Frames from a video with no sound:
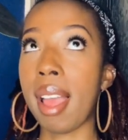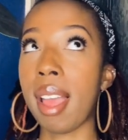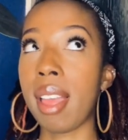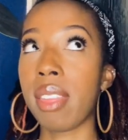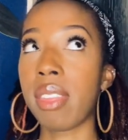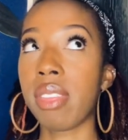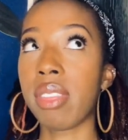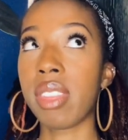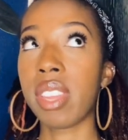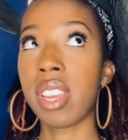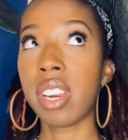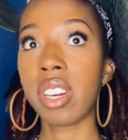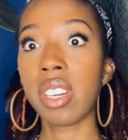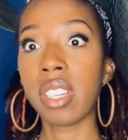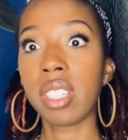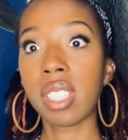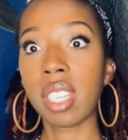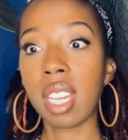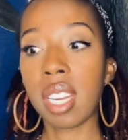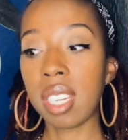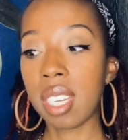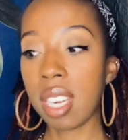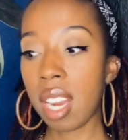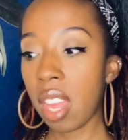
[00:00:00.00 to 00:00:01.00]
there's
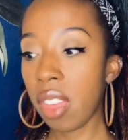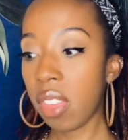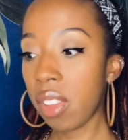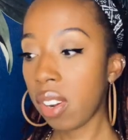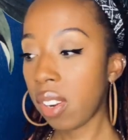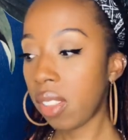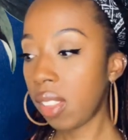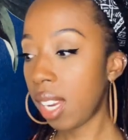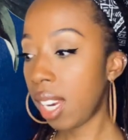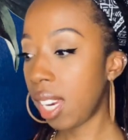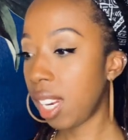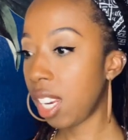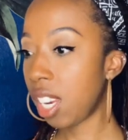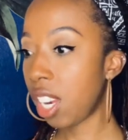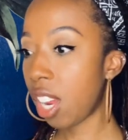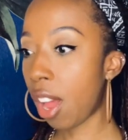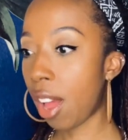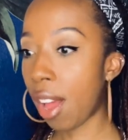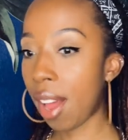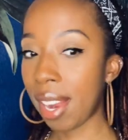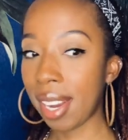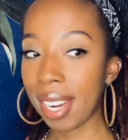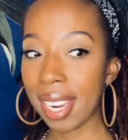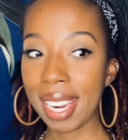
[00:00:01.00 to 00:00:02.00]
another lady
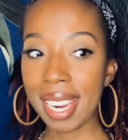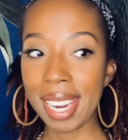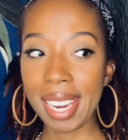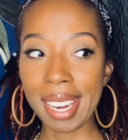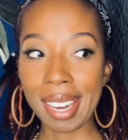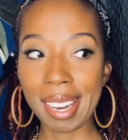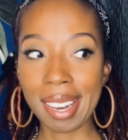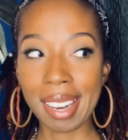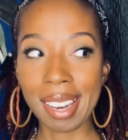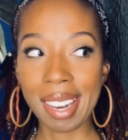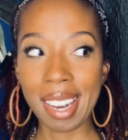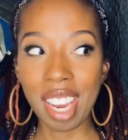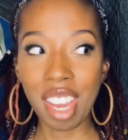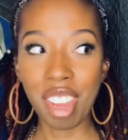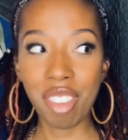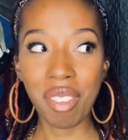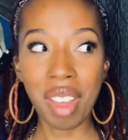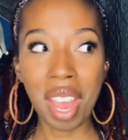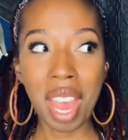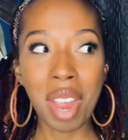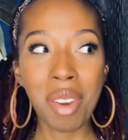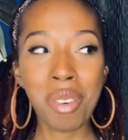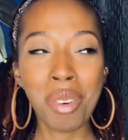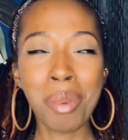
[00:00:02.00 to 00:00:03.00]
on here, if
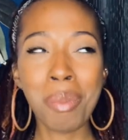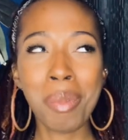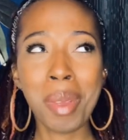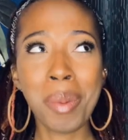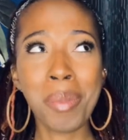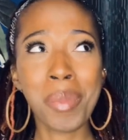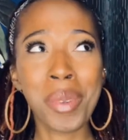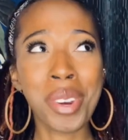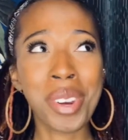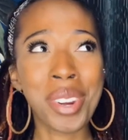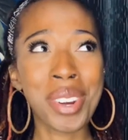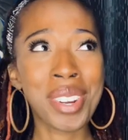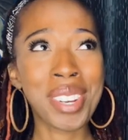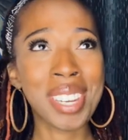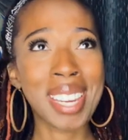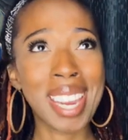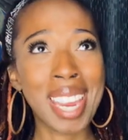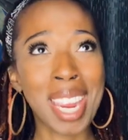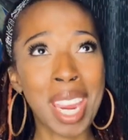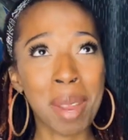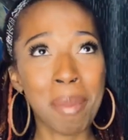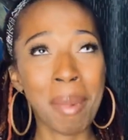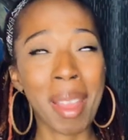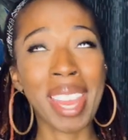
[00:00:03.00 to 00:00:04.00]
I remember her
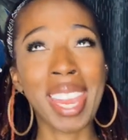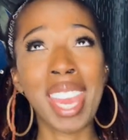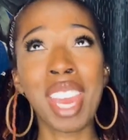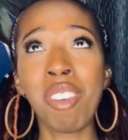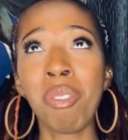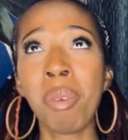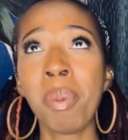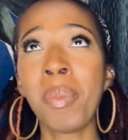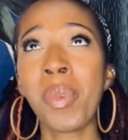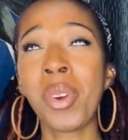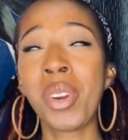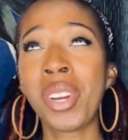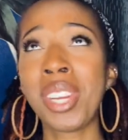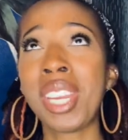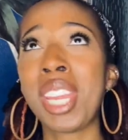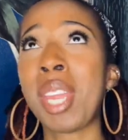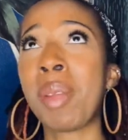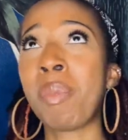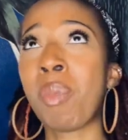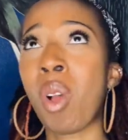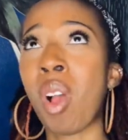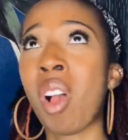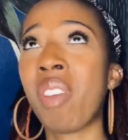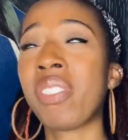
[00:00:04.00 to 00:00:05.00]
name, I can't remember her
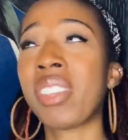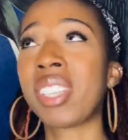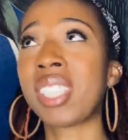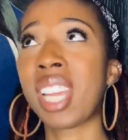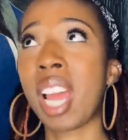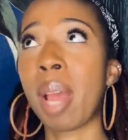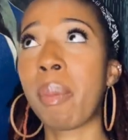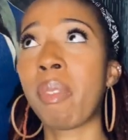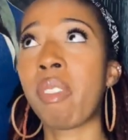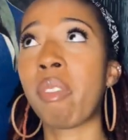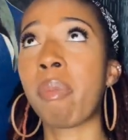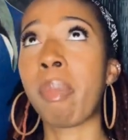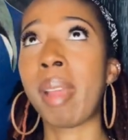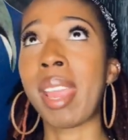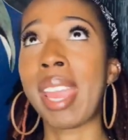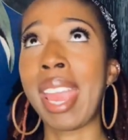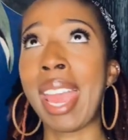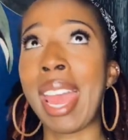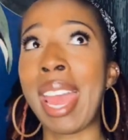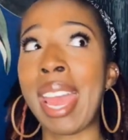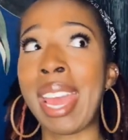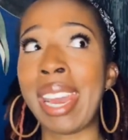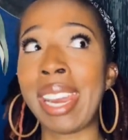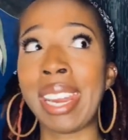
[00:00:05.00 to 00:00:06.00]
name off the top of my
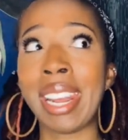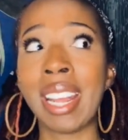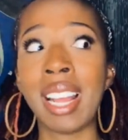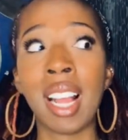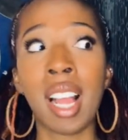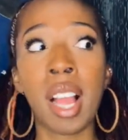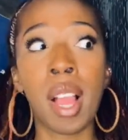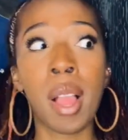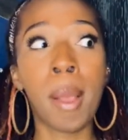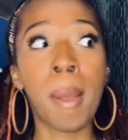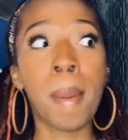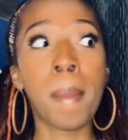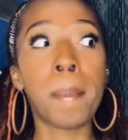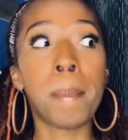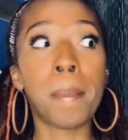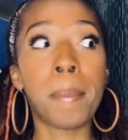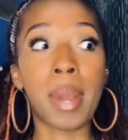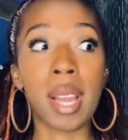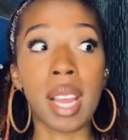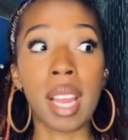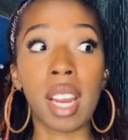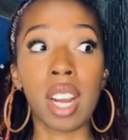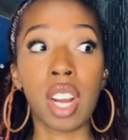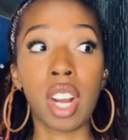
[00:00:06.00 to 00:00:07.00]
head,
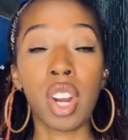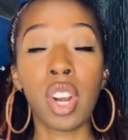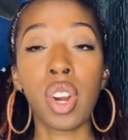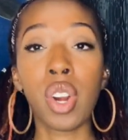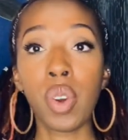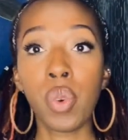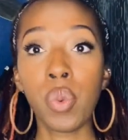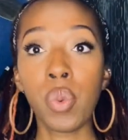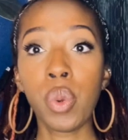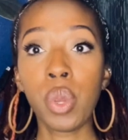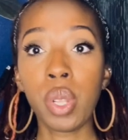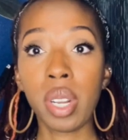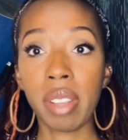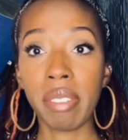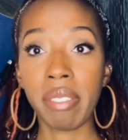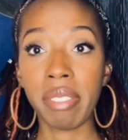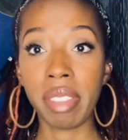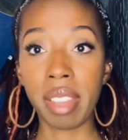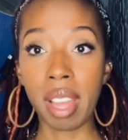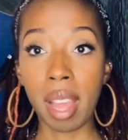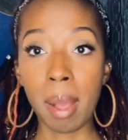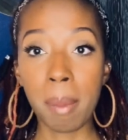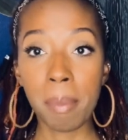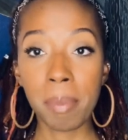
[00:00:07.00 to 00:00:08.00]
but her rule of
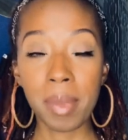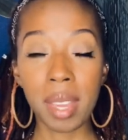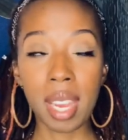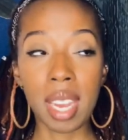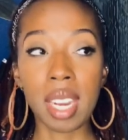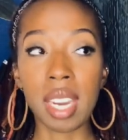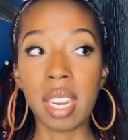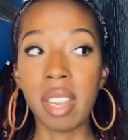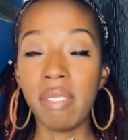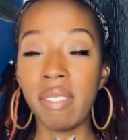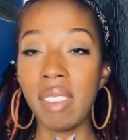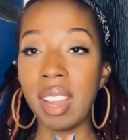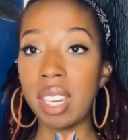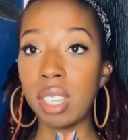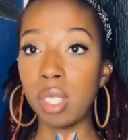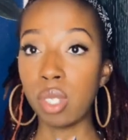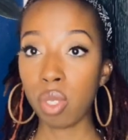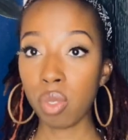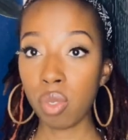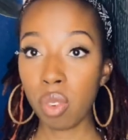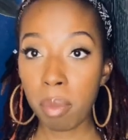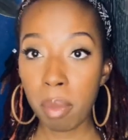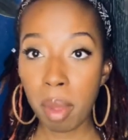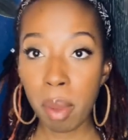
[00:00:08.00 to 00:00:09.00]
thumb, and if I
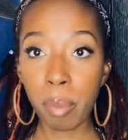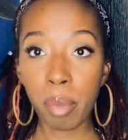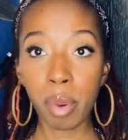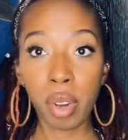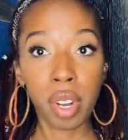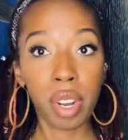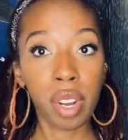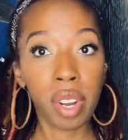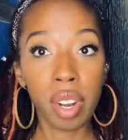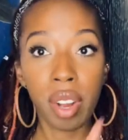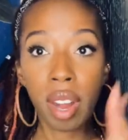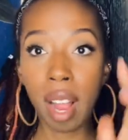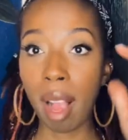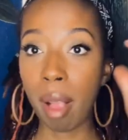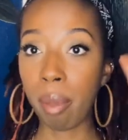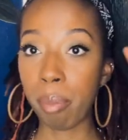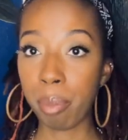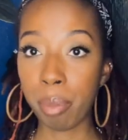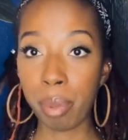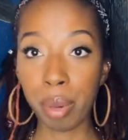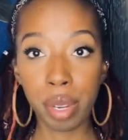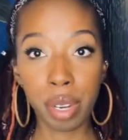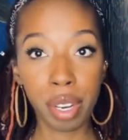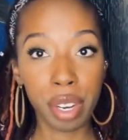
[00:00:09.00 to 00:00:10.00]
do remember her, I'll
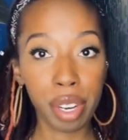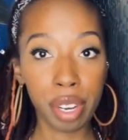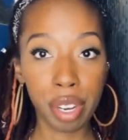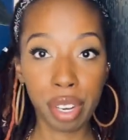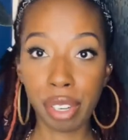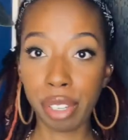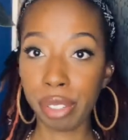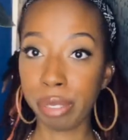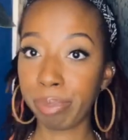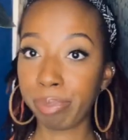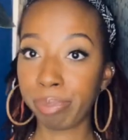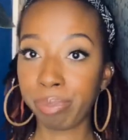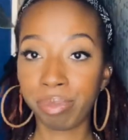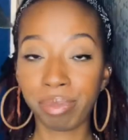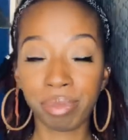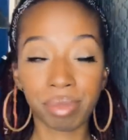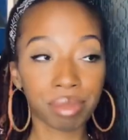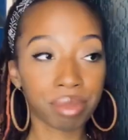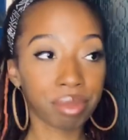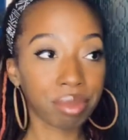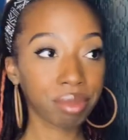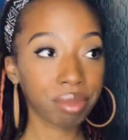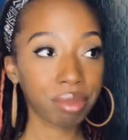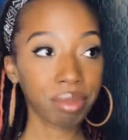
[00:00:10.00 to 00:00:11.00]
put her
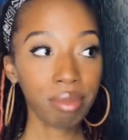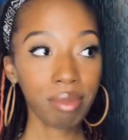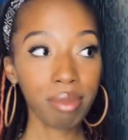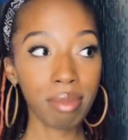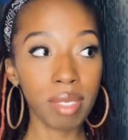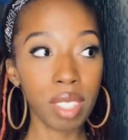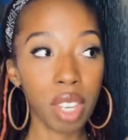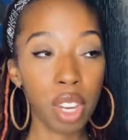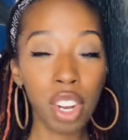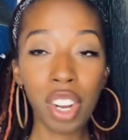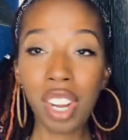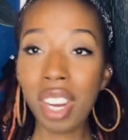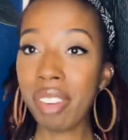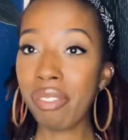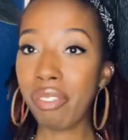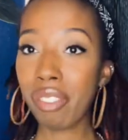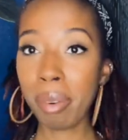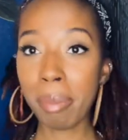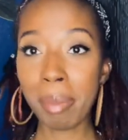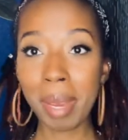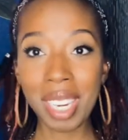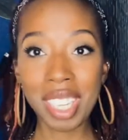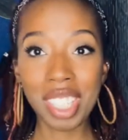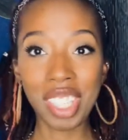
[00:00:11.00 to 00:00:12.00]

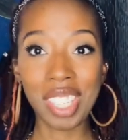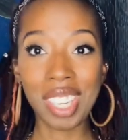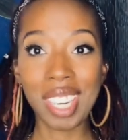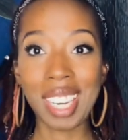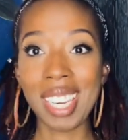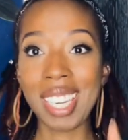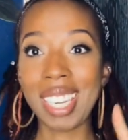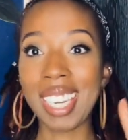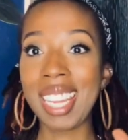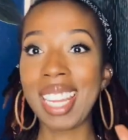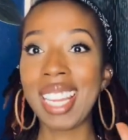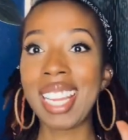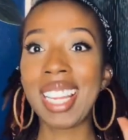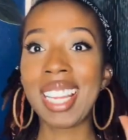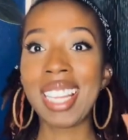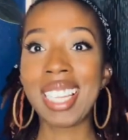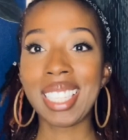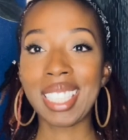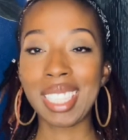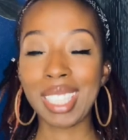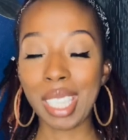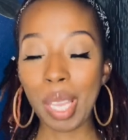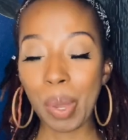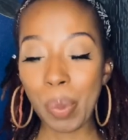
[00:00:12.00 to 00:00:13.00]
information
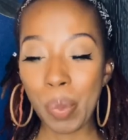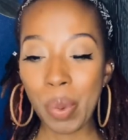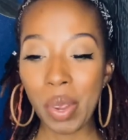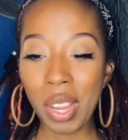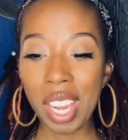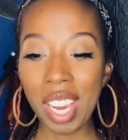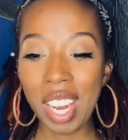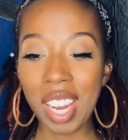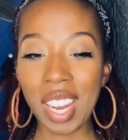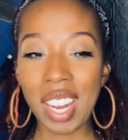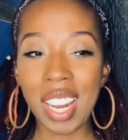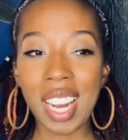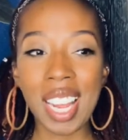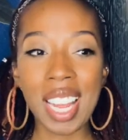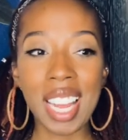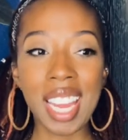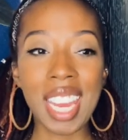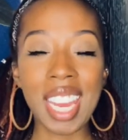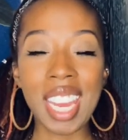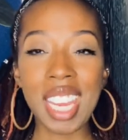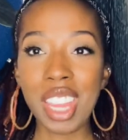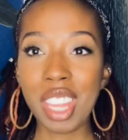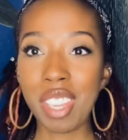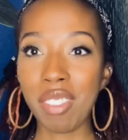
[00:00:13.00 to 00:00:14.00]
somewhere
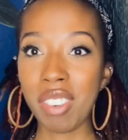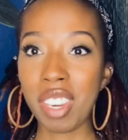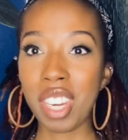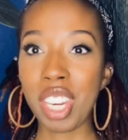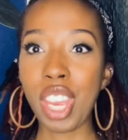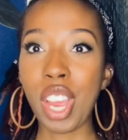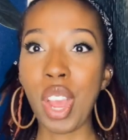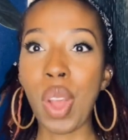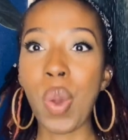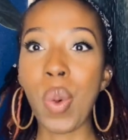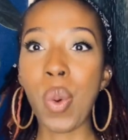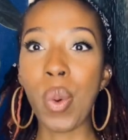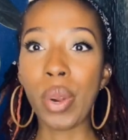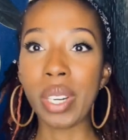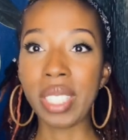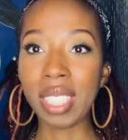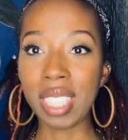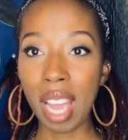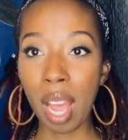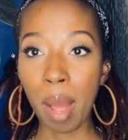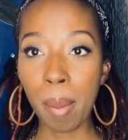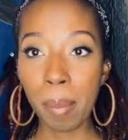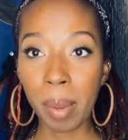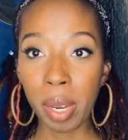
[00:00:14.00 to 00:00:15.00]
in the video or
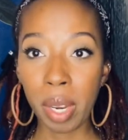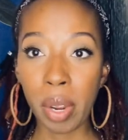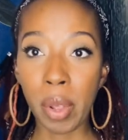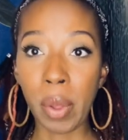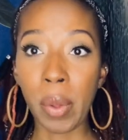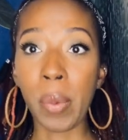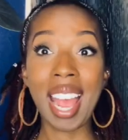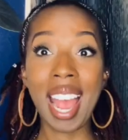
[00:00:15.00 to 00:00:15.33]
down below.